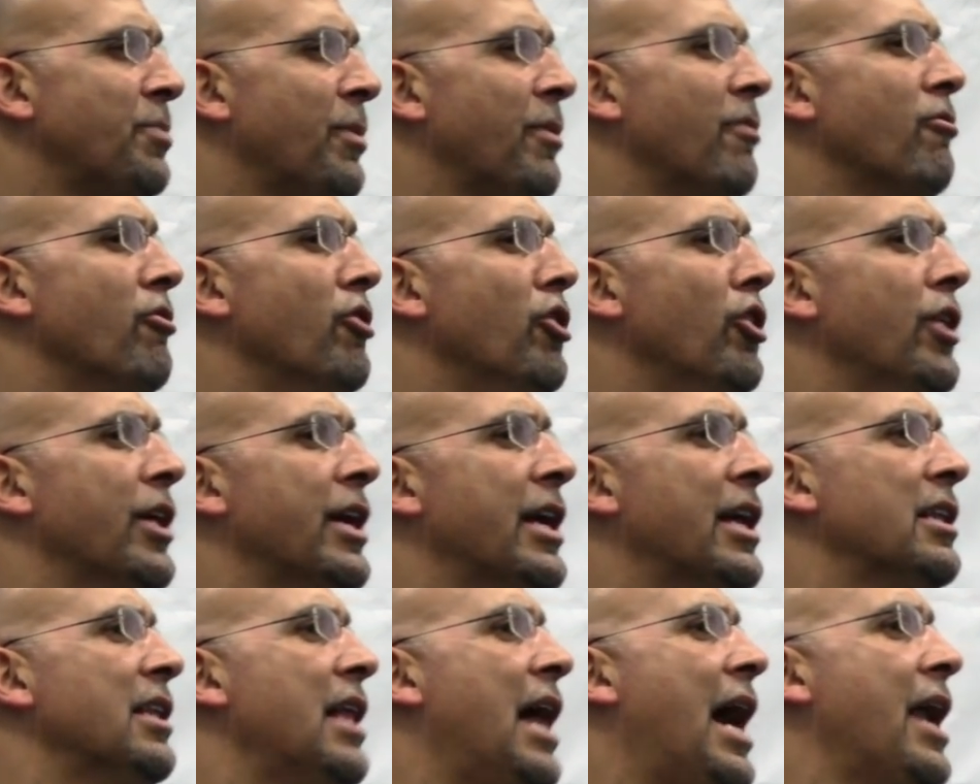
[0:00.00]
But really,
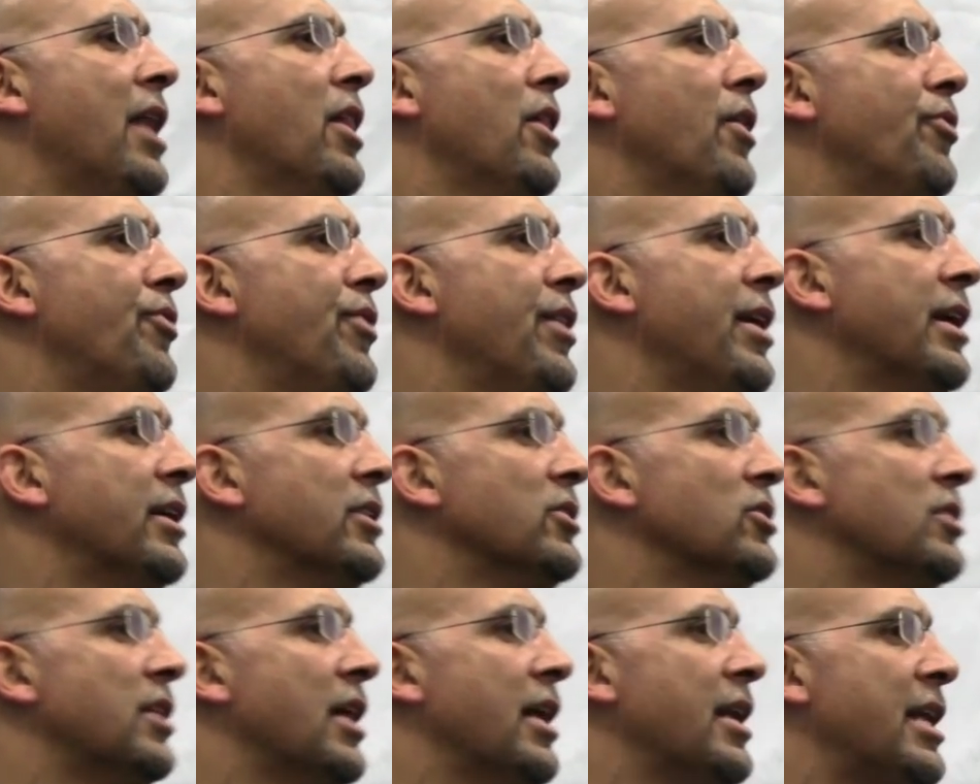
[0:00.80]
a lot of the
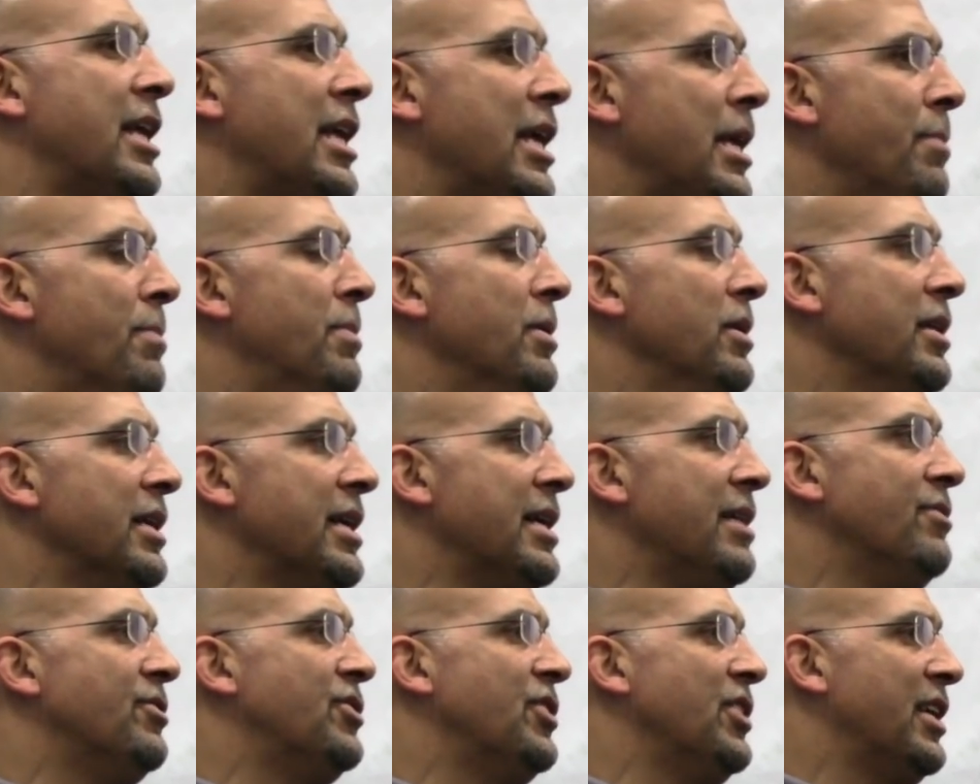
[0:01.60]
things that he
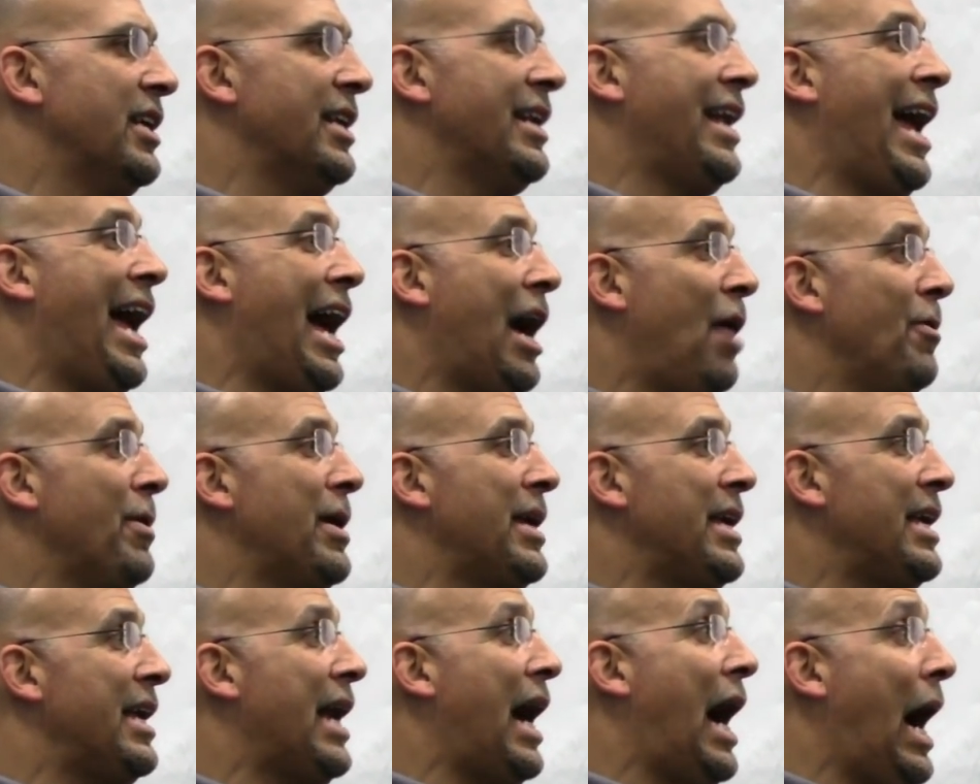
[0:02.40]
believes in and how
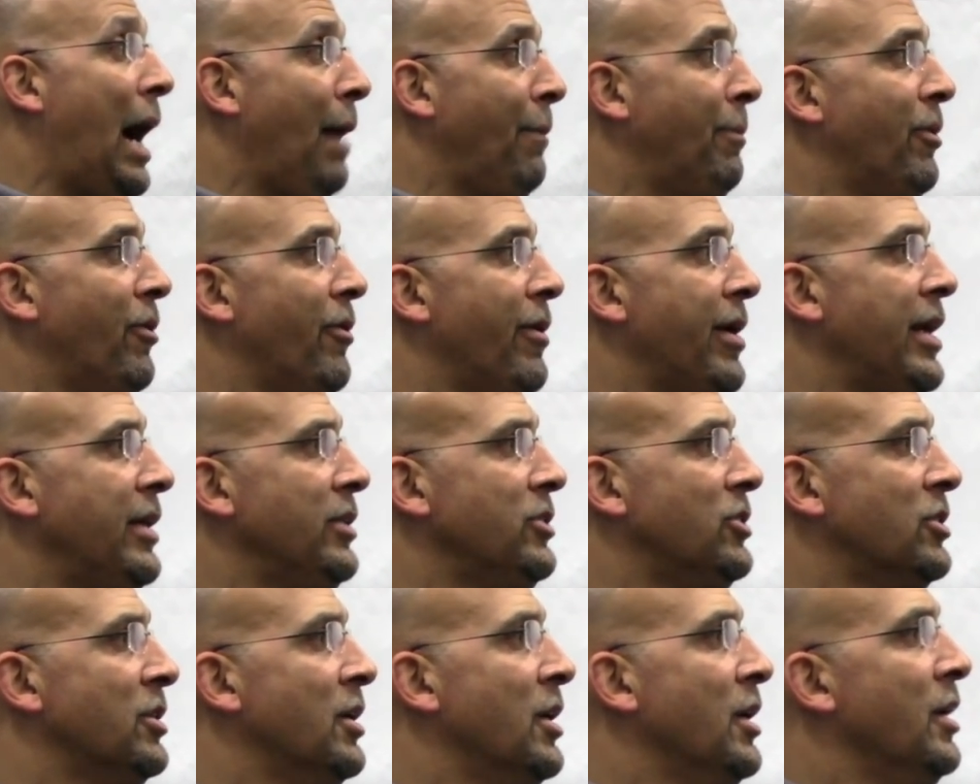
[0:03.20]
he
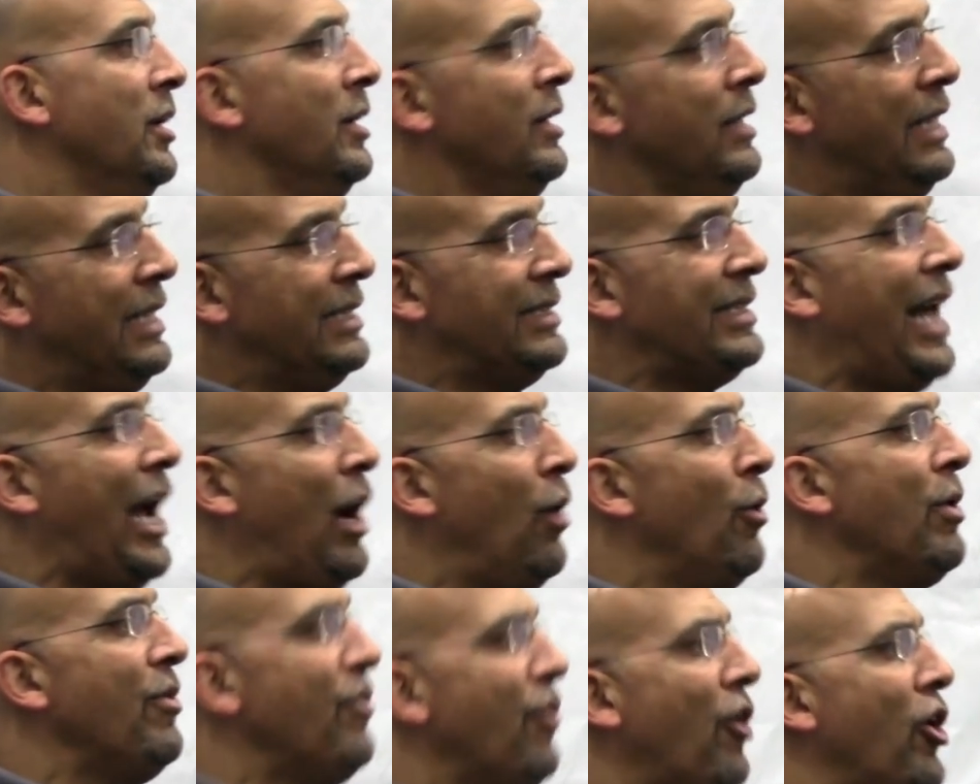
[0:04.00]
operates is
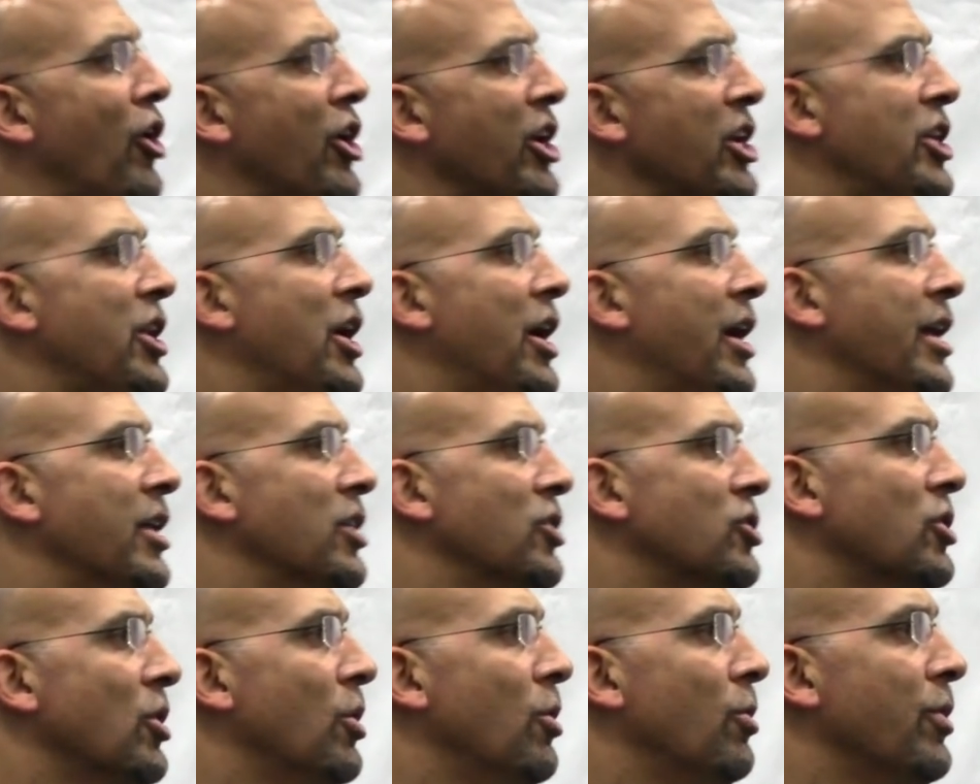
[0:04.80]
how we've already done
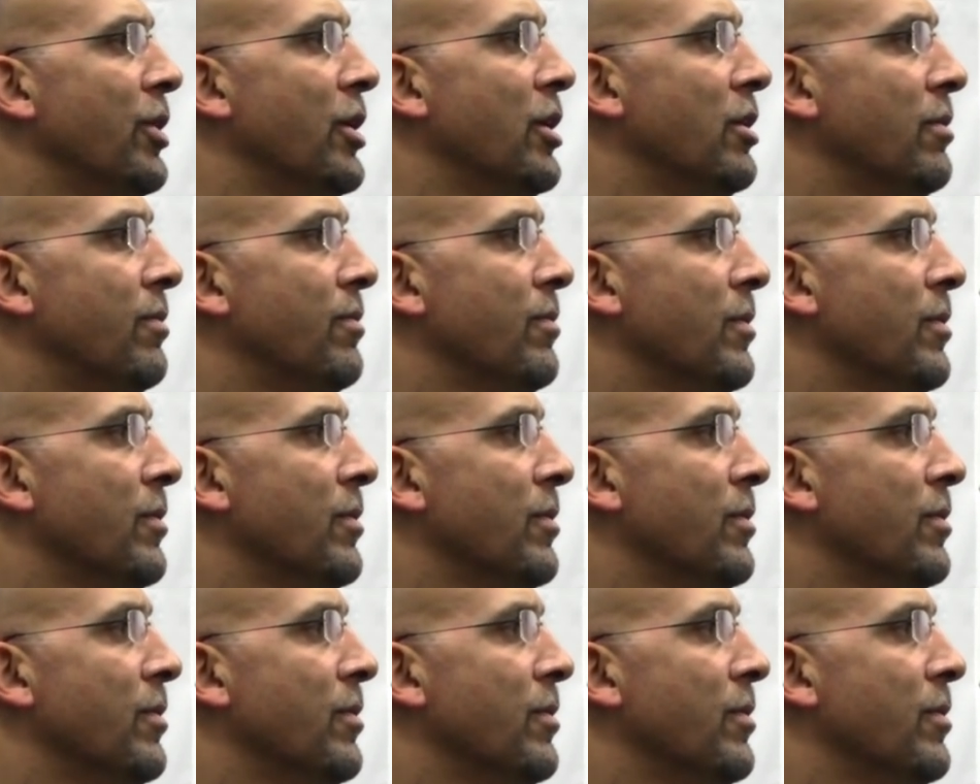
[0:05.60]
it. So the